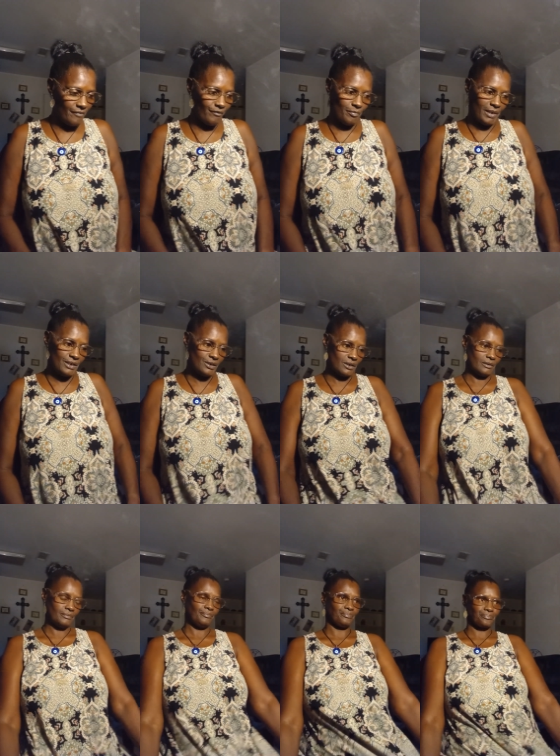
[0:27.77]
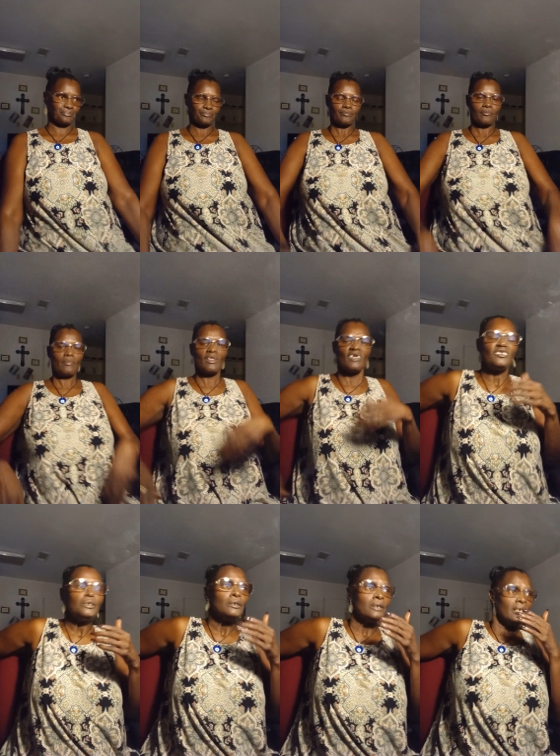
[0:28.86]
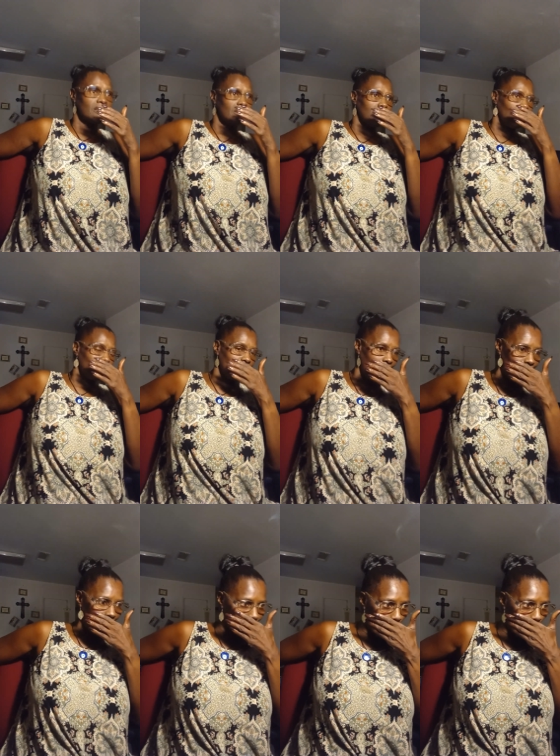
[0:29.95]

confirmation and stuff. Y'all, my